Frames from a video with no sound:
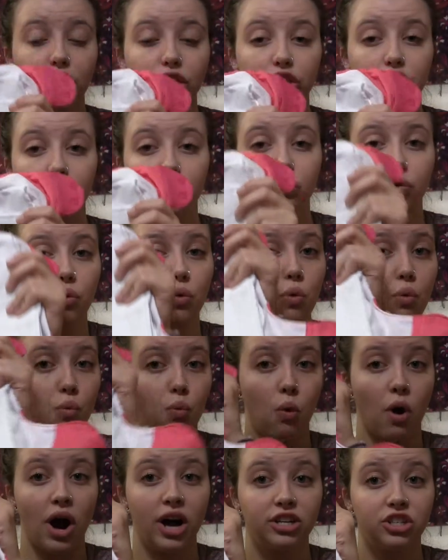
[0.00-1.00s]
You
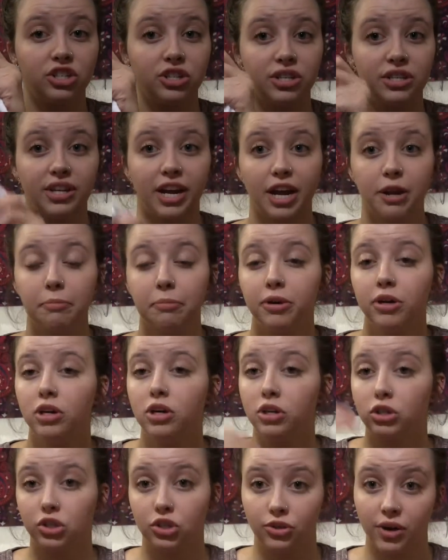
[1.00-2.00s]
wash the
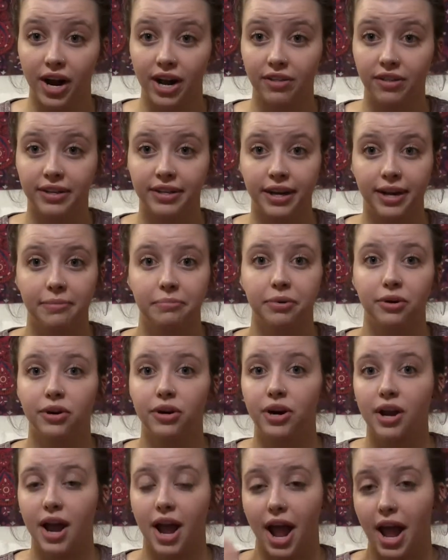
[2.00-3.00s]
diaper, dry the
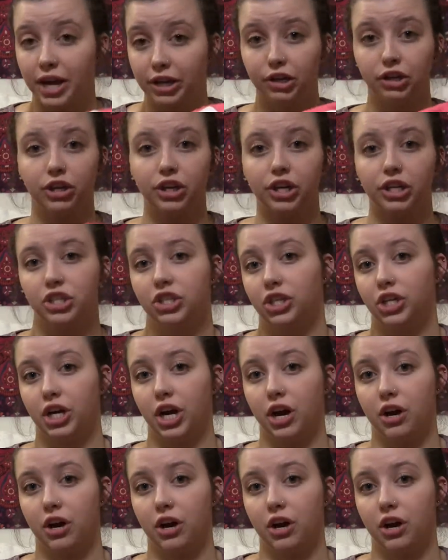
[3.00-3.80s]
diaper, and you're good to